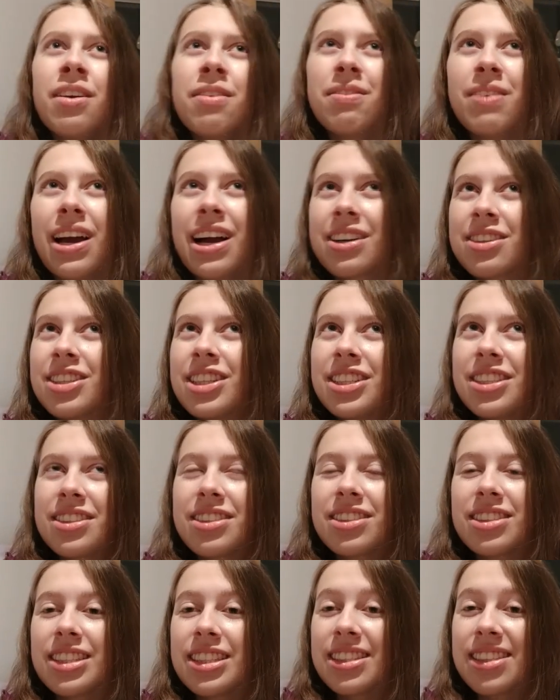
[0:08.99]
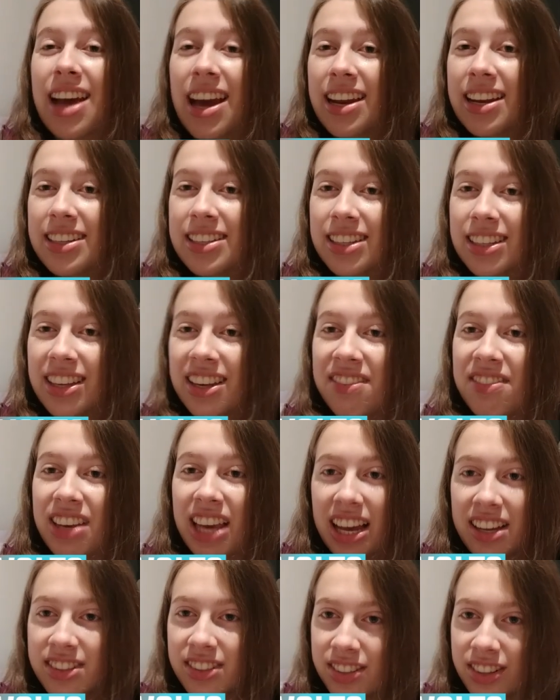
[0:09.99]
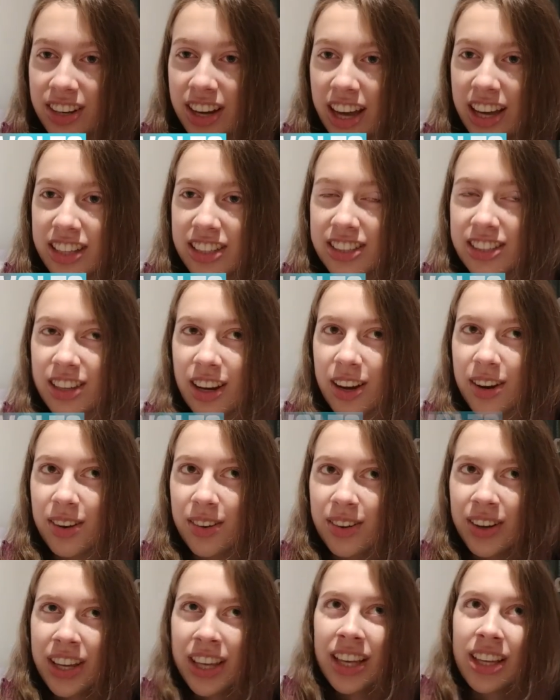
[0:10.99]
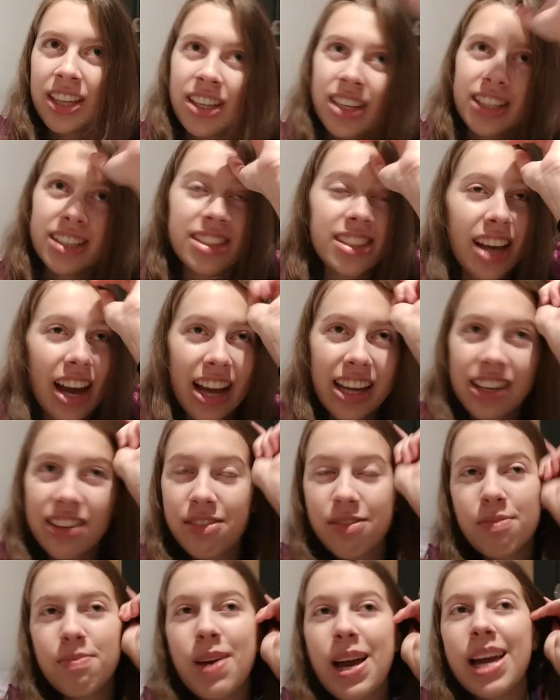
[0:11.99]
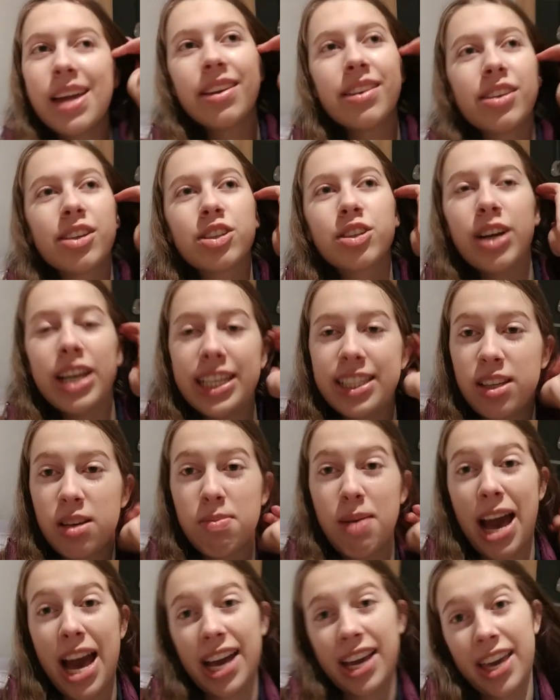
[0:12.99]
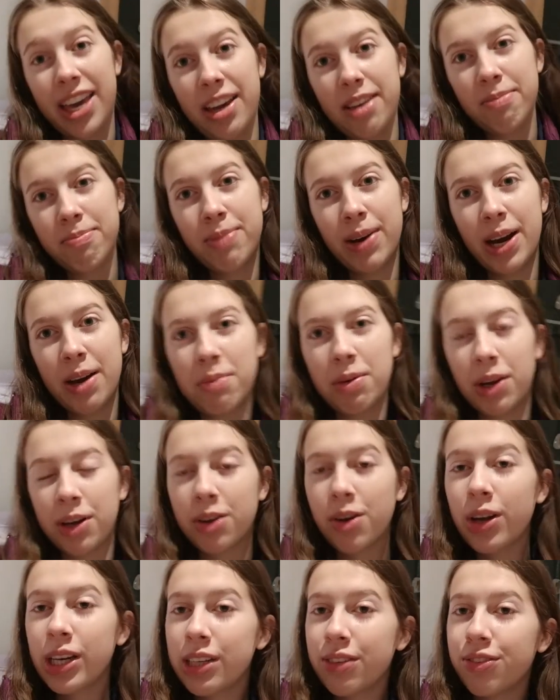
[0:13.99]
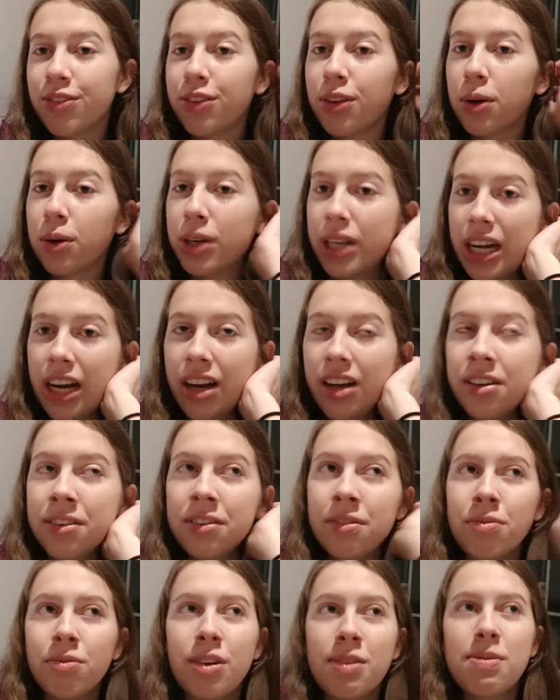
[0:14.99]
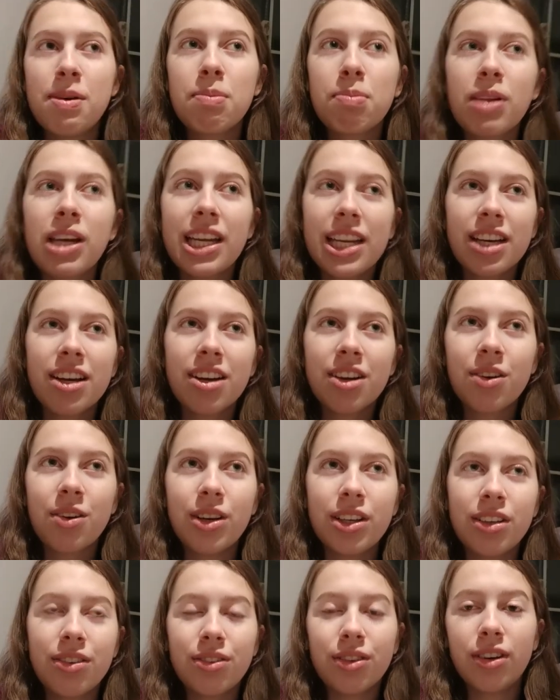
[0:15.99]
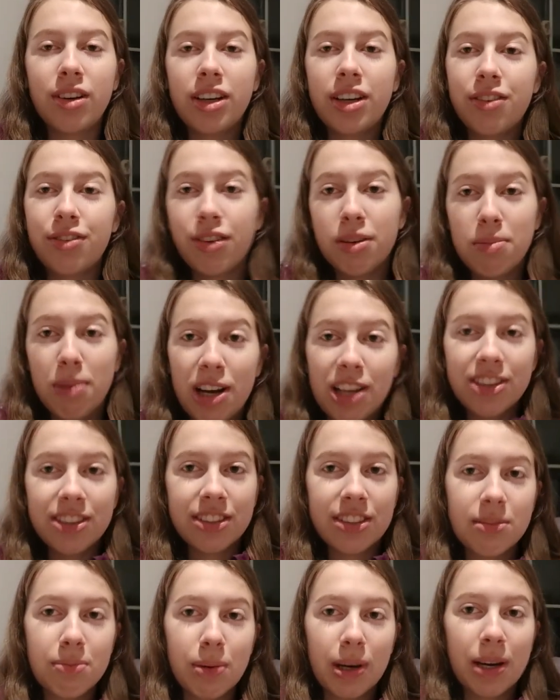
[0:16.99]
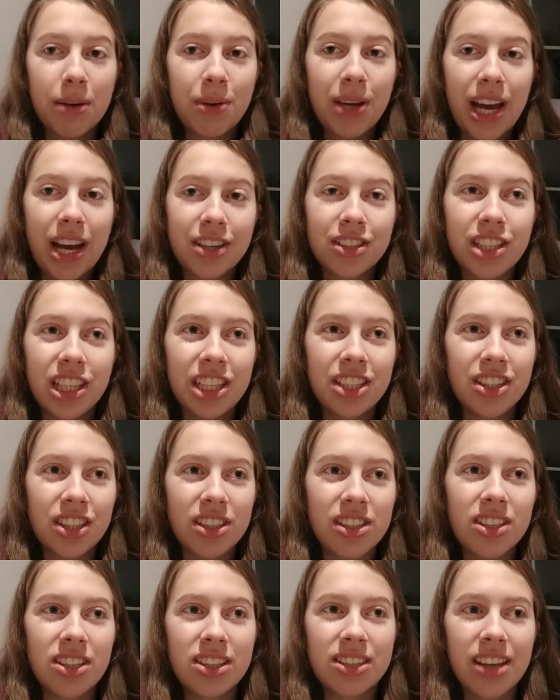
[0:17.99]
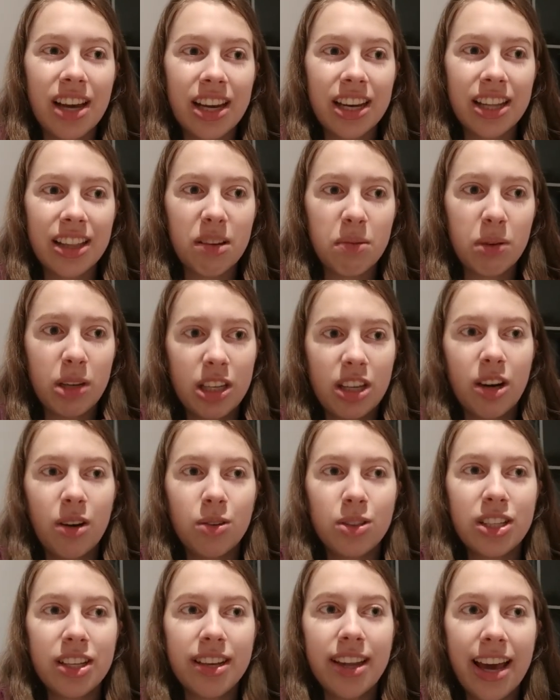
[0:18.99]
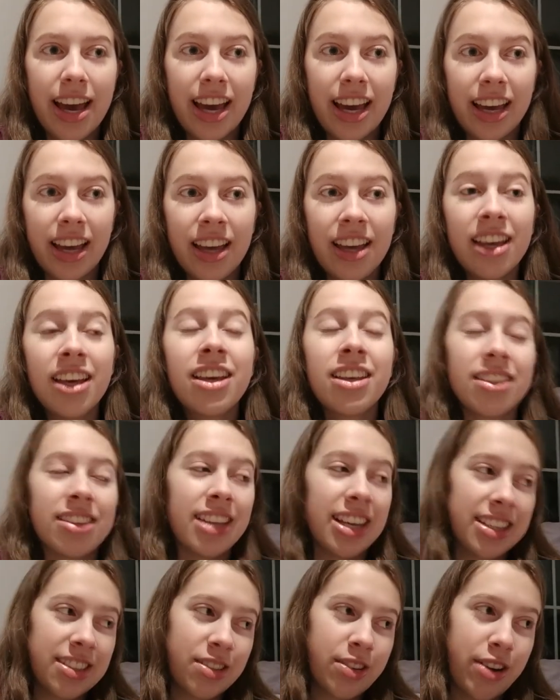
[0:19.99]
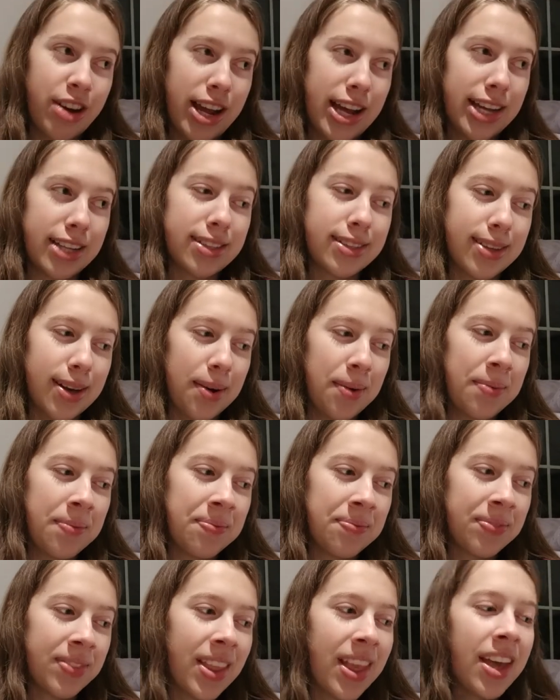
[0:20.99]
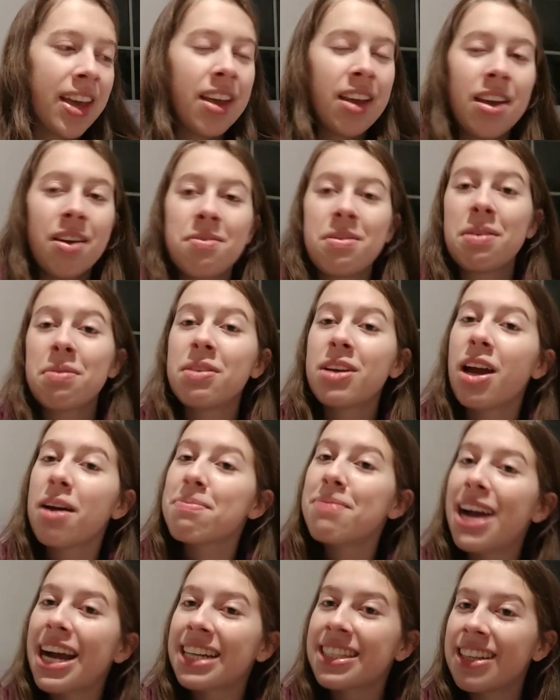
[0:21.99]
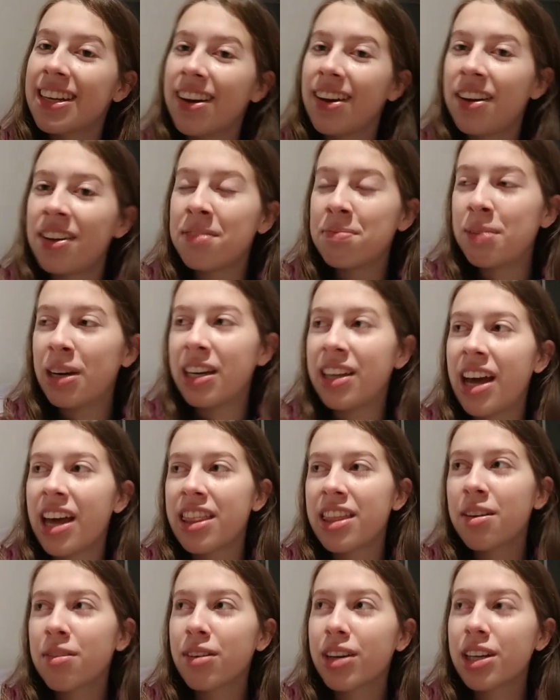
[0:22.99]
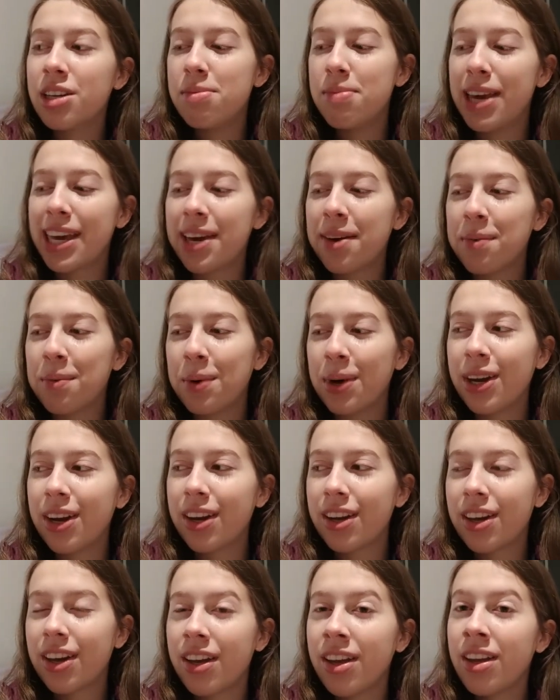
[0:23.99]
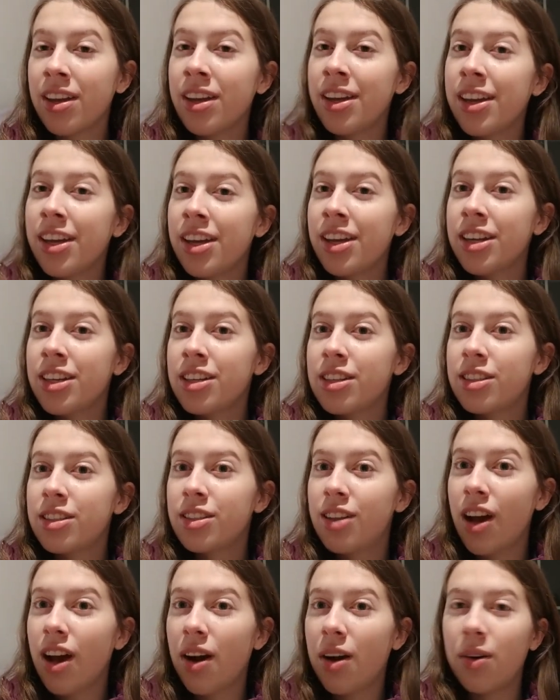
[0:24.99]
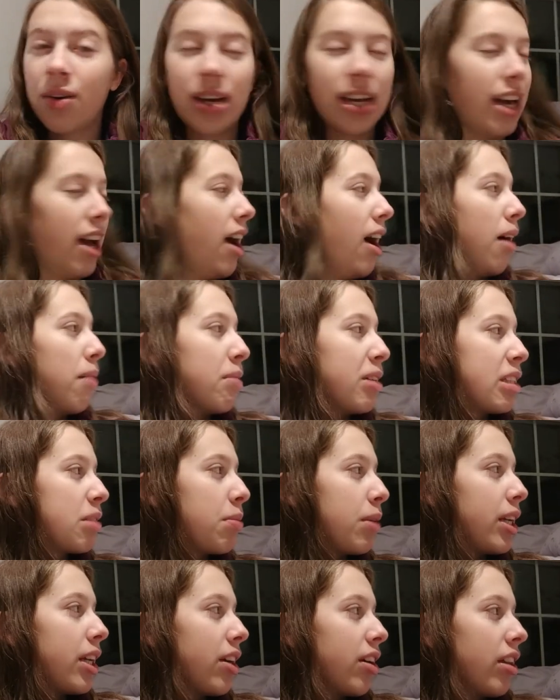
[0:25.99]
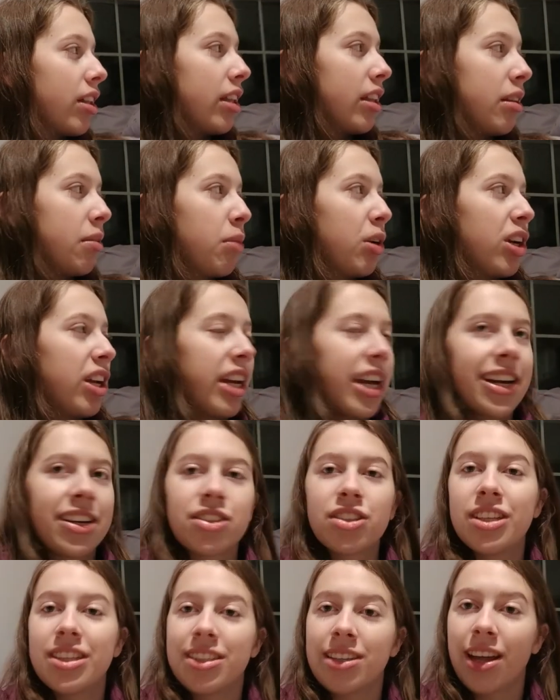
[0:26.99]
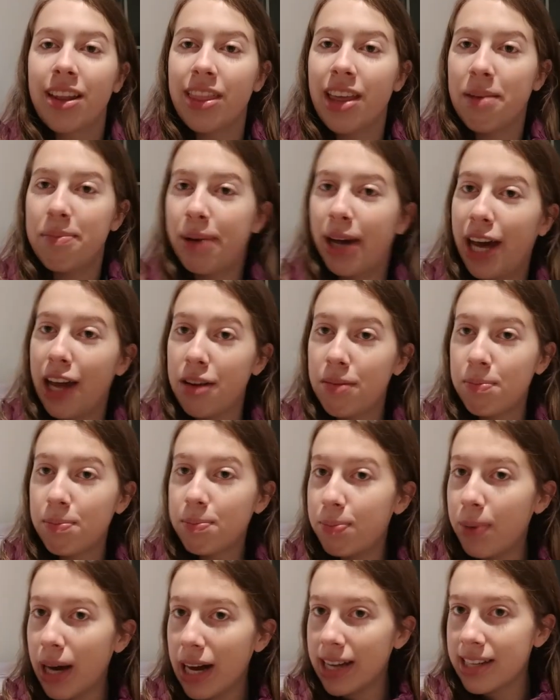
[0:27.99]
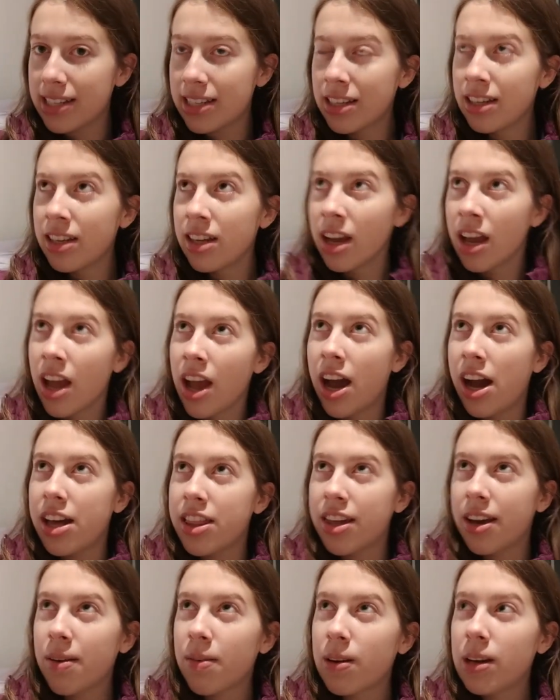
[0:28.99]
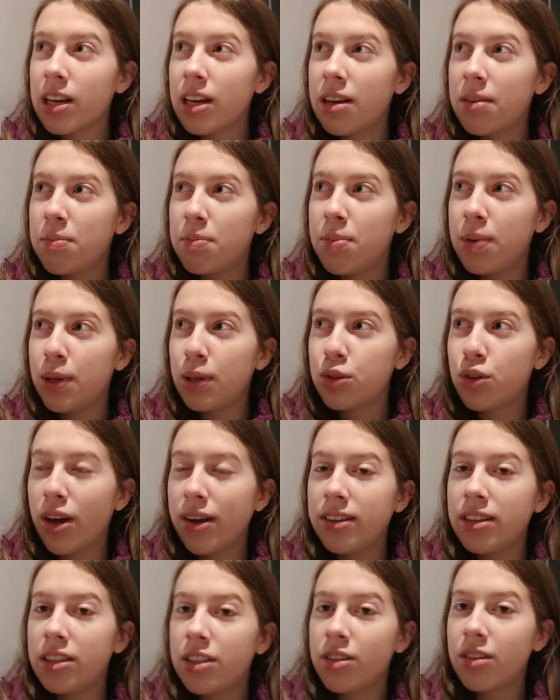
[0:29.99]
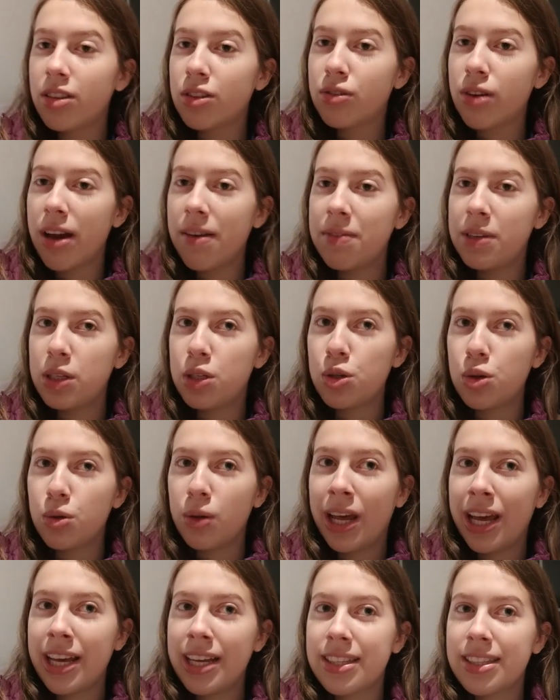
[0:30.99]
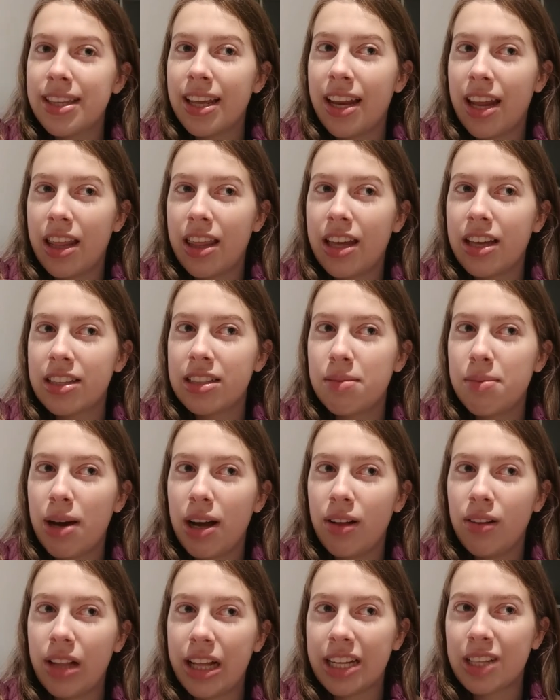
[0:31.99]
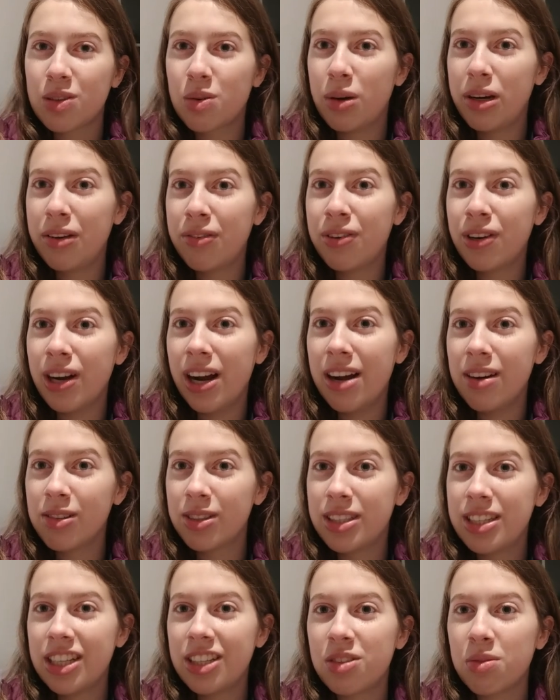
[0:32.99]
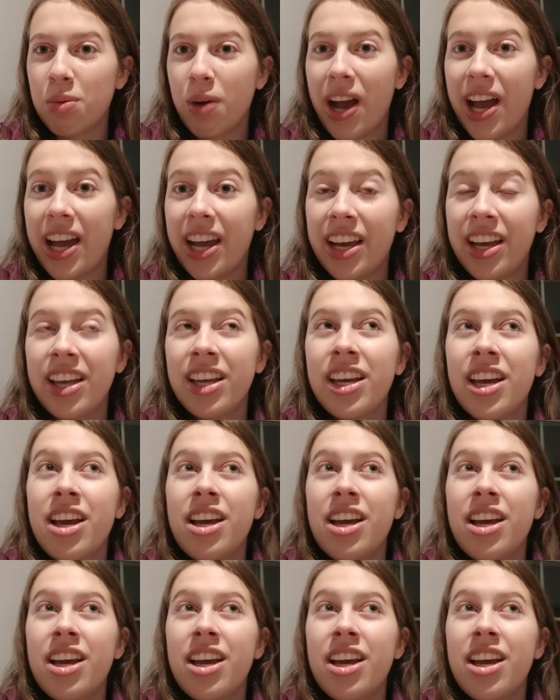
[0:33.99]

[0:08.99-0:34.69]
We actually just decided to leave yesterday, so it's kind of been crazy packing, but we are going to Florida. We've been planning on going to Florida for months, but we actually just decided that we'd go today, yesterday, so we were not packed at all, but I think we're going to make it work. So it's pretty early in the morning. Actually, it's not that bad, but I think we're gonna be trying to do the drive in 2 days, and I think it's about like 24 hours each way,